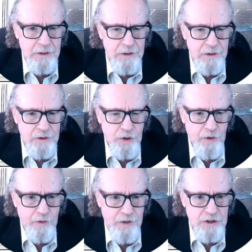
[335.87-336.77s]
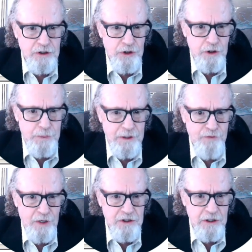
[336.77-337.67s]
So this could be
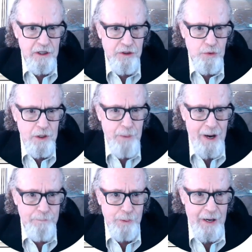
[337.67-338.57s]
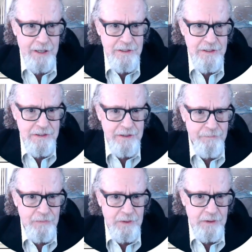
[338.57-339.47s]
eventually 3 pipelines
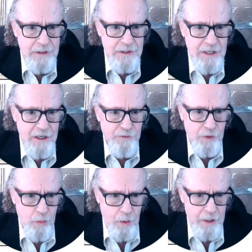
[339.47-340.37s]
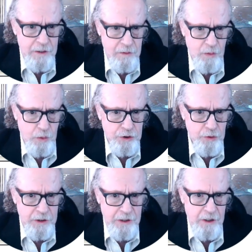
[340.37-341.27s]
instead of the 1 that we're
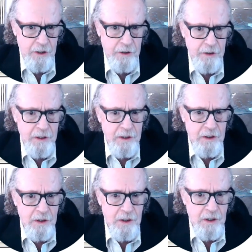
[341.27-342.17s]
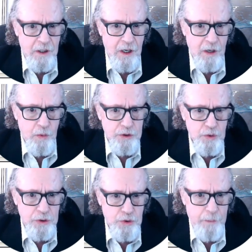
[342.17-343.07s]
showing here, which
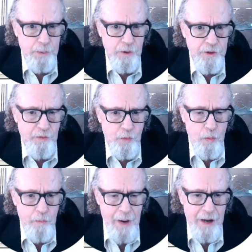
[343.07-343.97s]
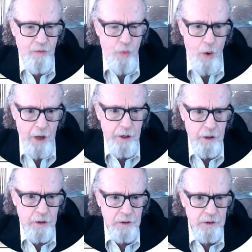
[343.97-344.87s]
would triple the amount of water
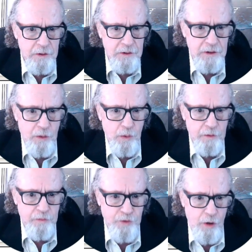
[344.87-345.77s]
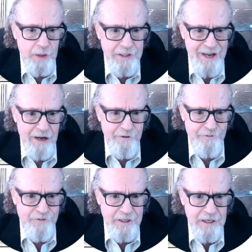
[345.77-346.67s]
that we're flowing down to
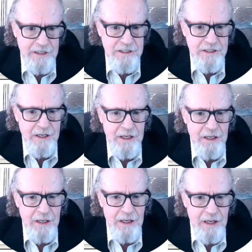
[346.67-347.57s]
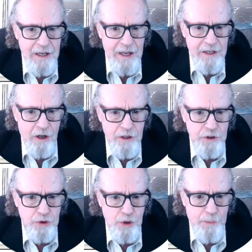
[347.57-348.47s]
Phoenix, and
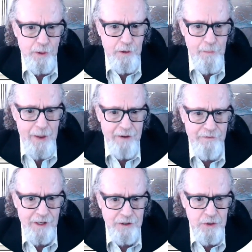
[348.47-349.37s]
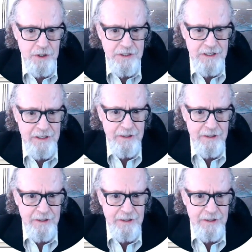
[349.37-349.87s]
also triple the amount of electricity,